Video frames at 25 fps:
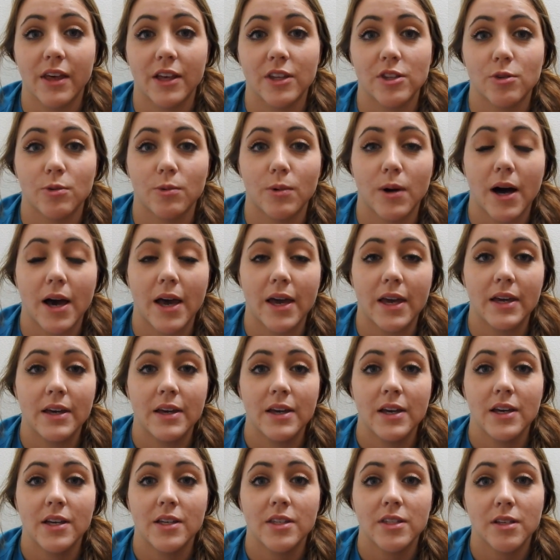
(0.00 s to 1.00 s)
That's why
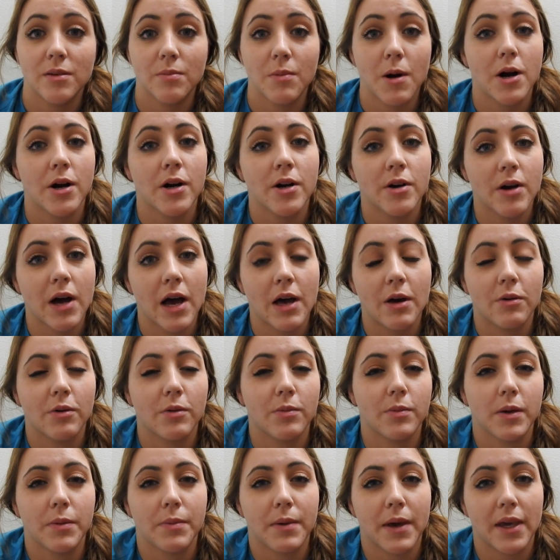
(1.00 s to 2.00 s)
tomorrow I
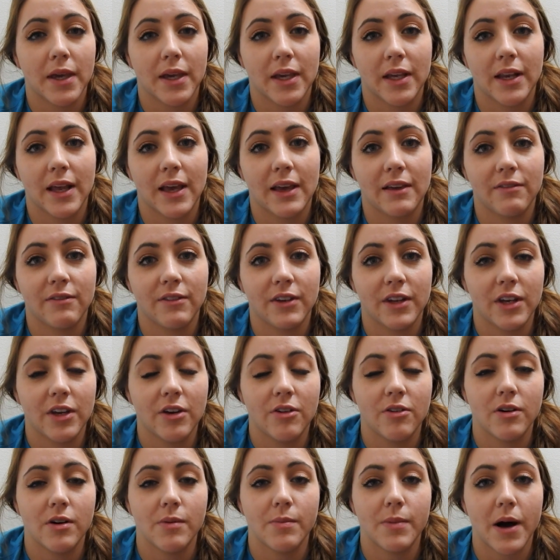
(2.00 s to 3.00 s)
will be making a
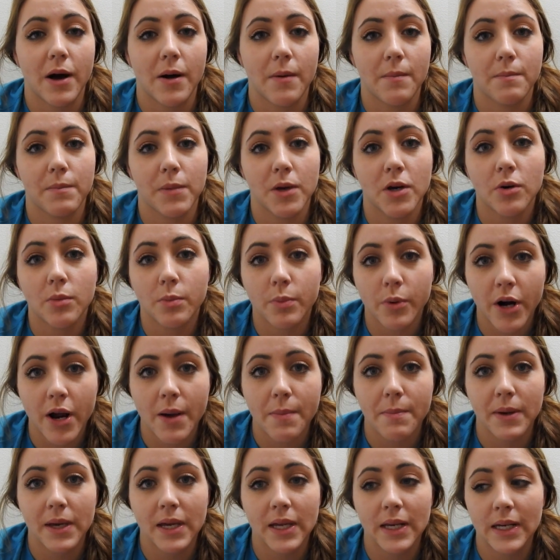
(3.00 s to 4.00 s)
video about meal
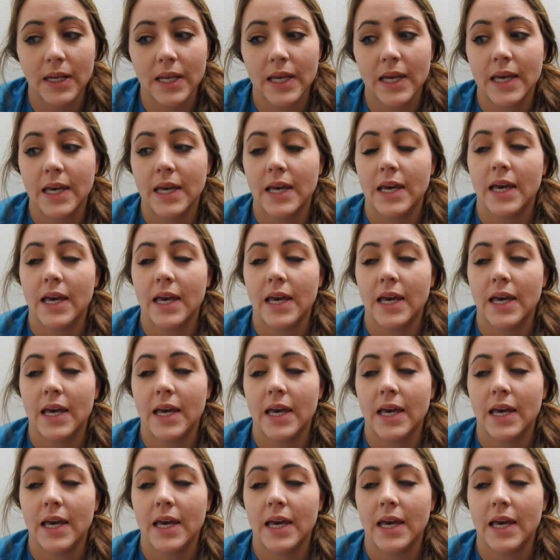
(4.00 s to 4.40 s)
prepping.